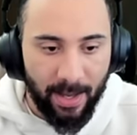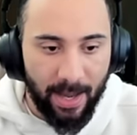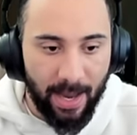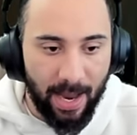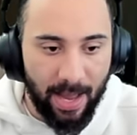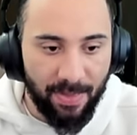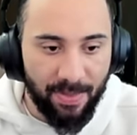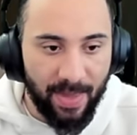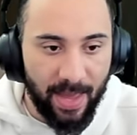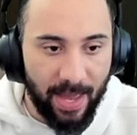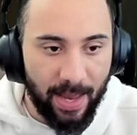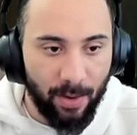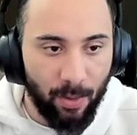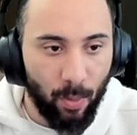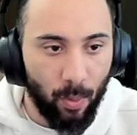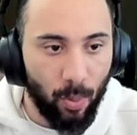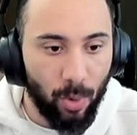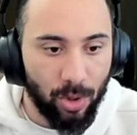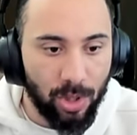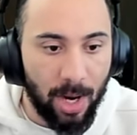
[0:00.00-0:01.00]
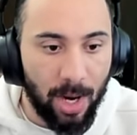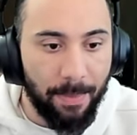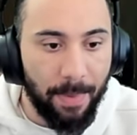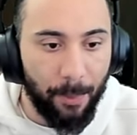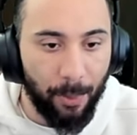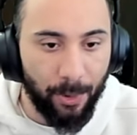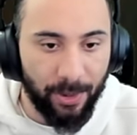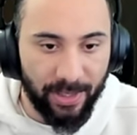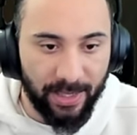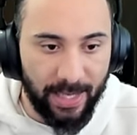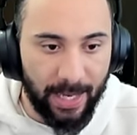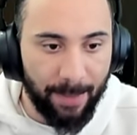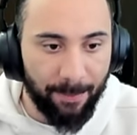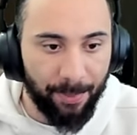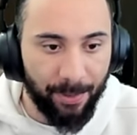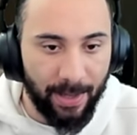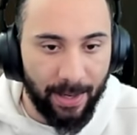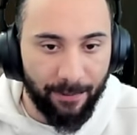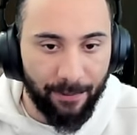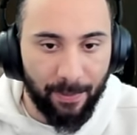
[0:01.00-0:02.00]
and then we'll come up with a
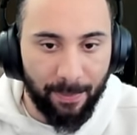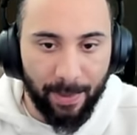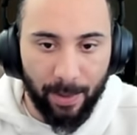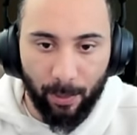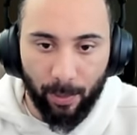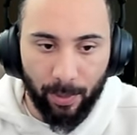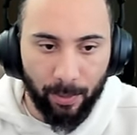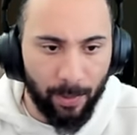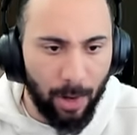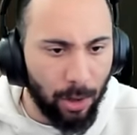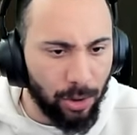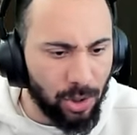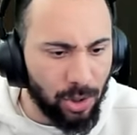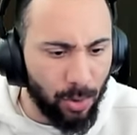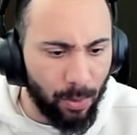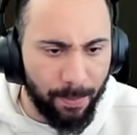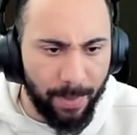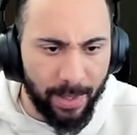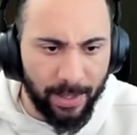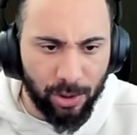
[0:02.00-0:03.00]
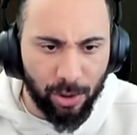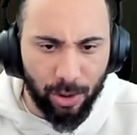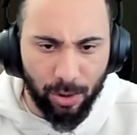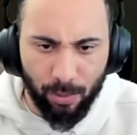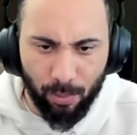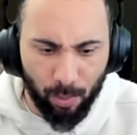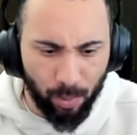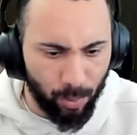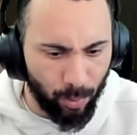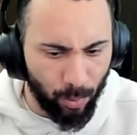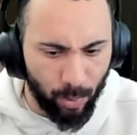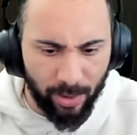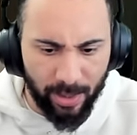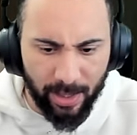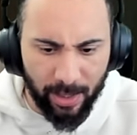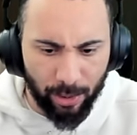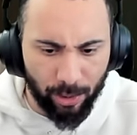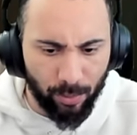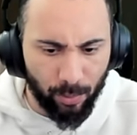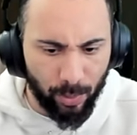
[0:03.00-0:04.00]
game plan from there. We're also make sure we'll
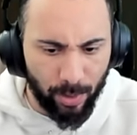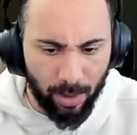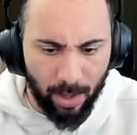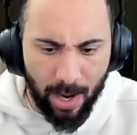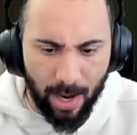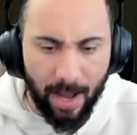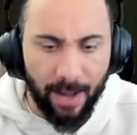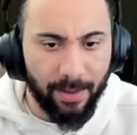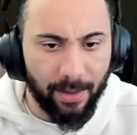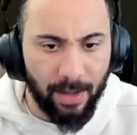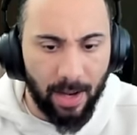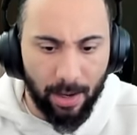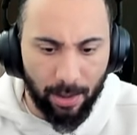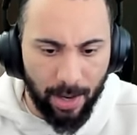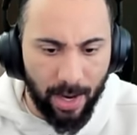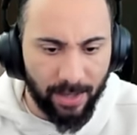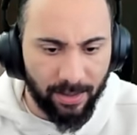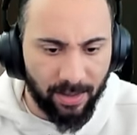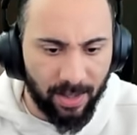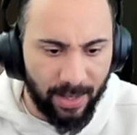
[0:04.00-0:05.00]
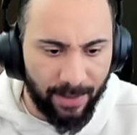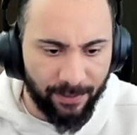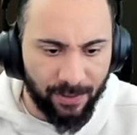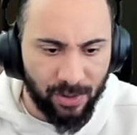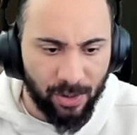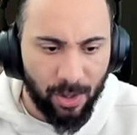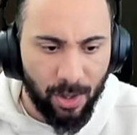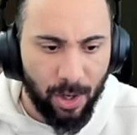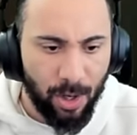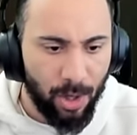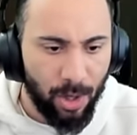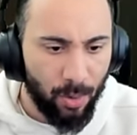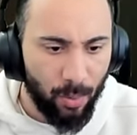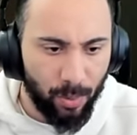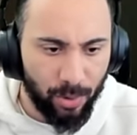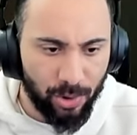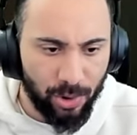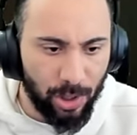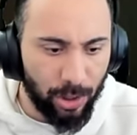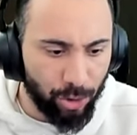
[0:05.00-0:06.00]
hit our we're on our enclaves.
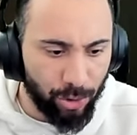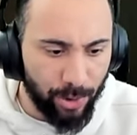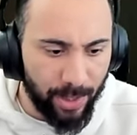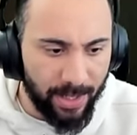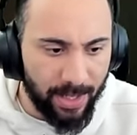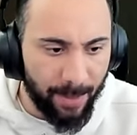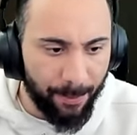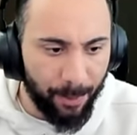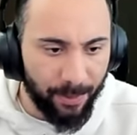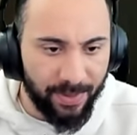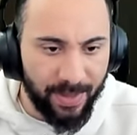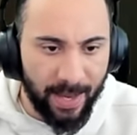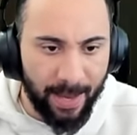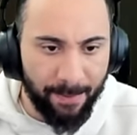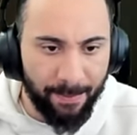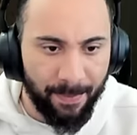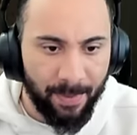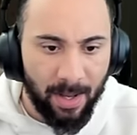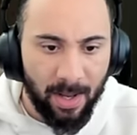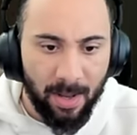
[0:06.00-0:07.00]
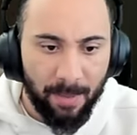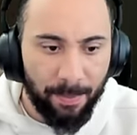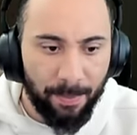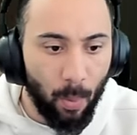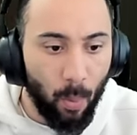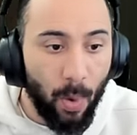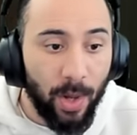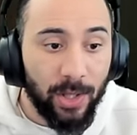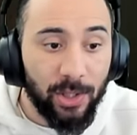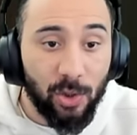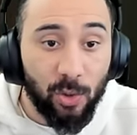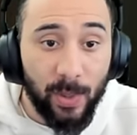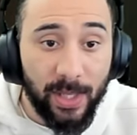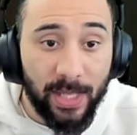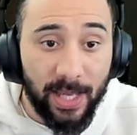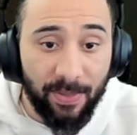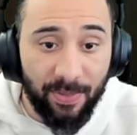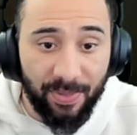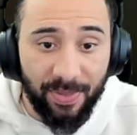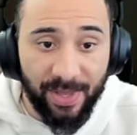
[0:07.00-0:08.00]
We'll start trading up with them. But once
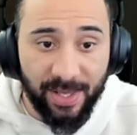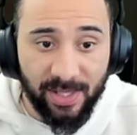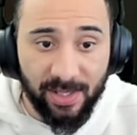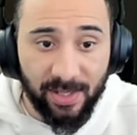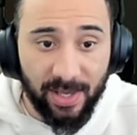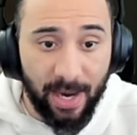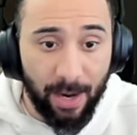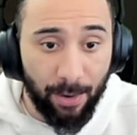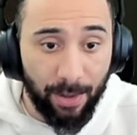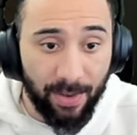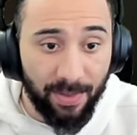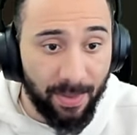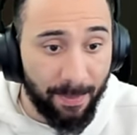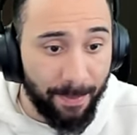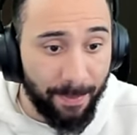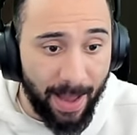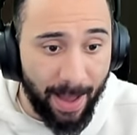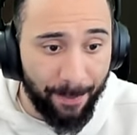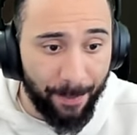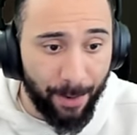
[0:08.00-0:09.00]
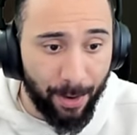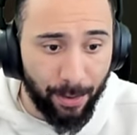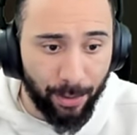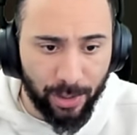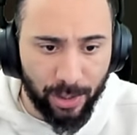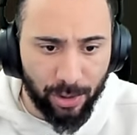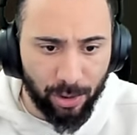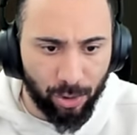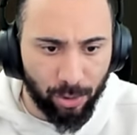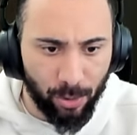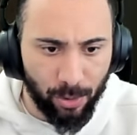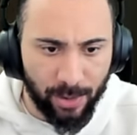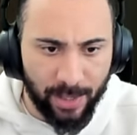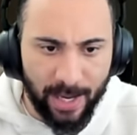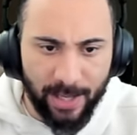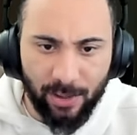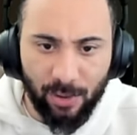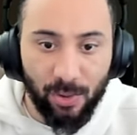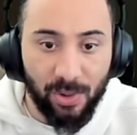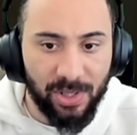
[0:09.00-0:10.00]
we get this area, the map under control,
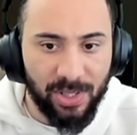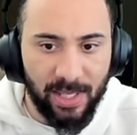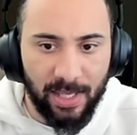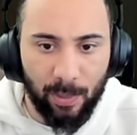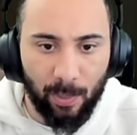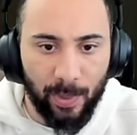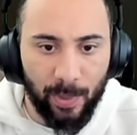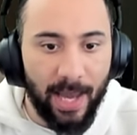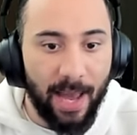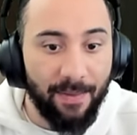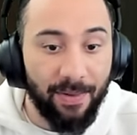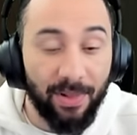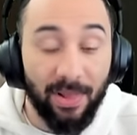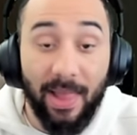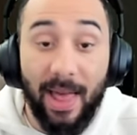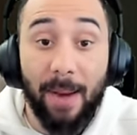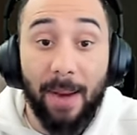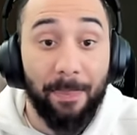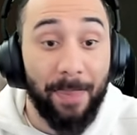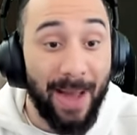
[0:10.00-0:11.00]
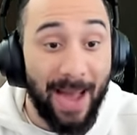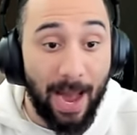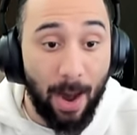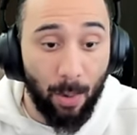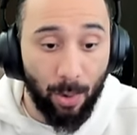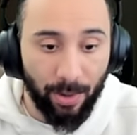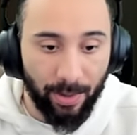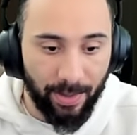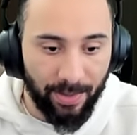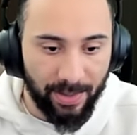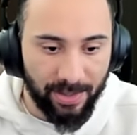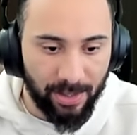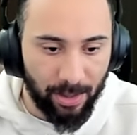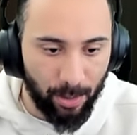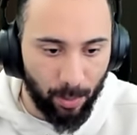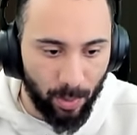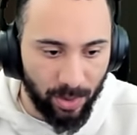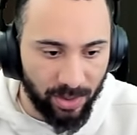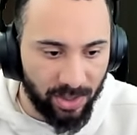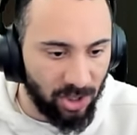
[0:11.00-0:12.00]
guys, you see we have a lot of power in this
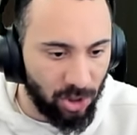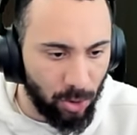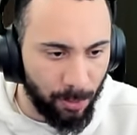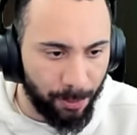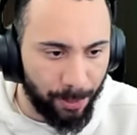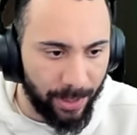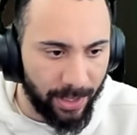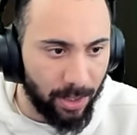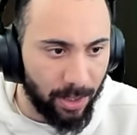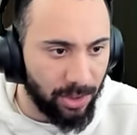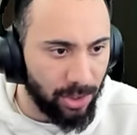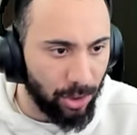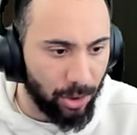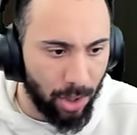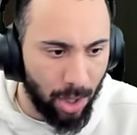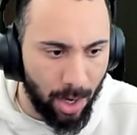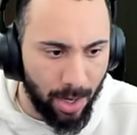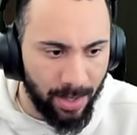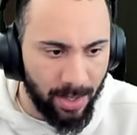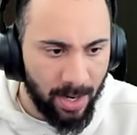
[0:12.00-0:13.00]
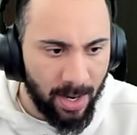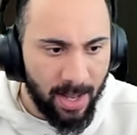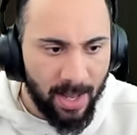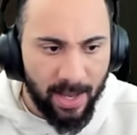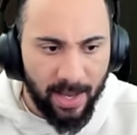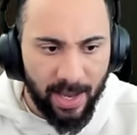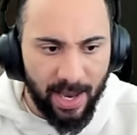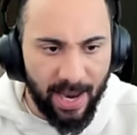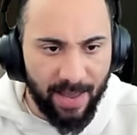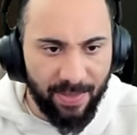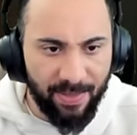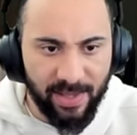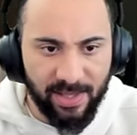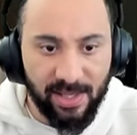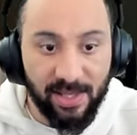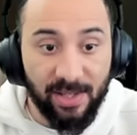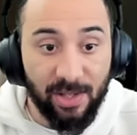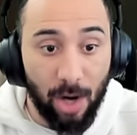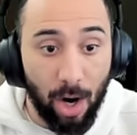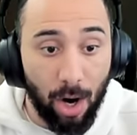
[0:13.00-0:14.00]
area. Once these two plague hearts are gone, and
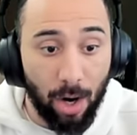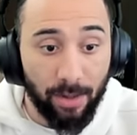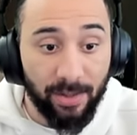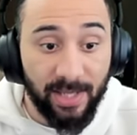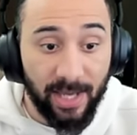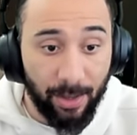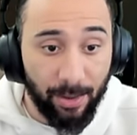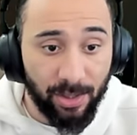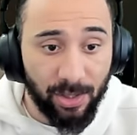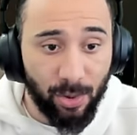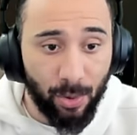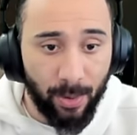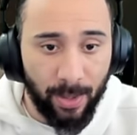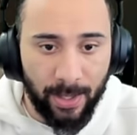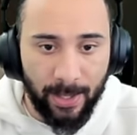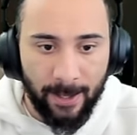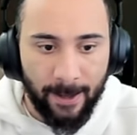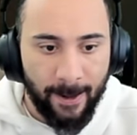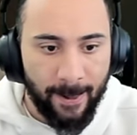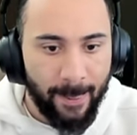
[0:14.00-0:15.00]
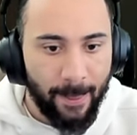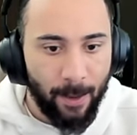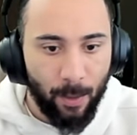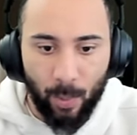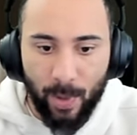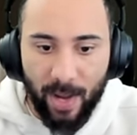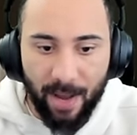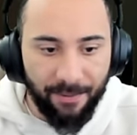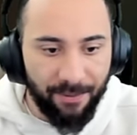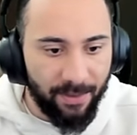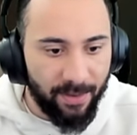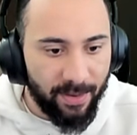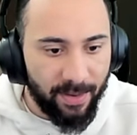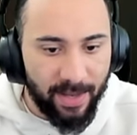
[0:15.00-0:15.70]
this is our territory, we have